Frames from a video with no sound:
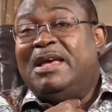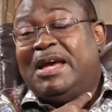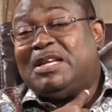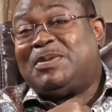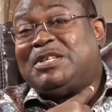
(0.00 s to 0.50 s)

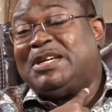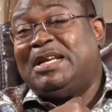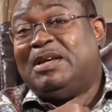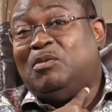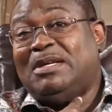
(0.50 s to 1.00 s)
And
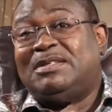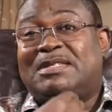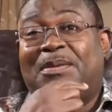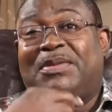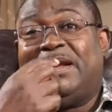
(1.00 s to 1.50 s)
especially when
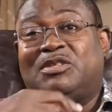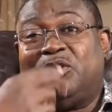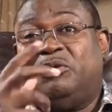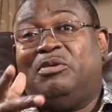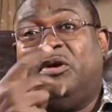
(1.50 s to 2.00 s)
something has
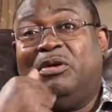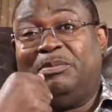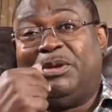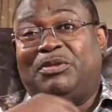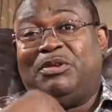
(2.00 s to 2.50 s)
gone wrong
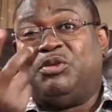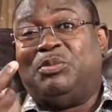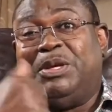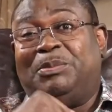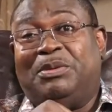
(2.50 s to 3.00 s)
between two
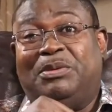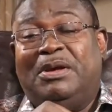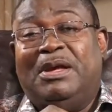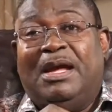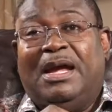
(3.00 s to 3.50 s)
people,
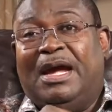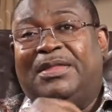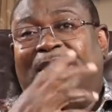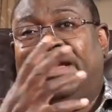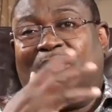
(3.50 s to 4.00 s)

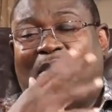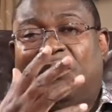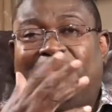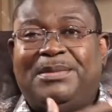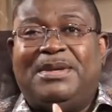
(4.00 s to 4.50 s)
and then, or
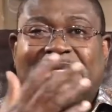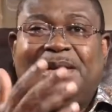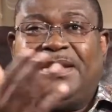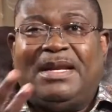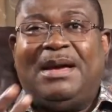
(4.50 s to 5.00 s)
maybe
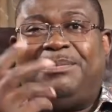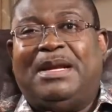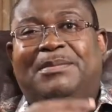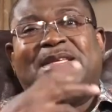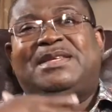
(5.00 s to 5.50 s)
something happened,
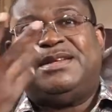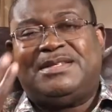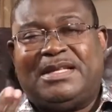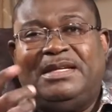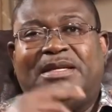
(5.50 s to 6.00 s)
a
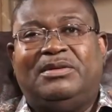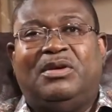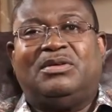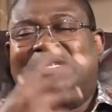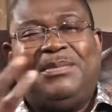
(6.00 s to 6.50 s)
misunderstanding
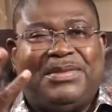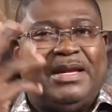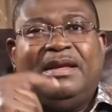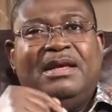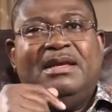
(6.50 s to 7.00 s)
or something.
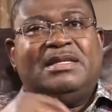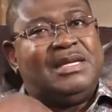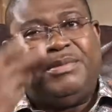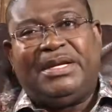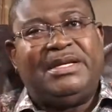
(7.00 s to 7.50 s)

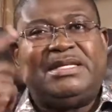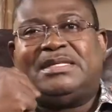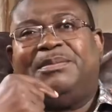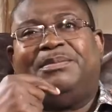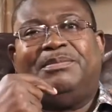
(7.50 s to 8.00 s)
Somebody did
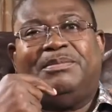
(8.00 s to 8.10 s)
something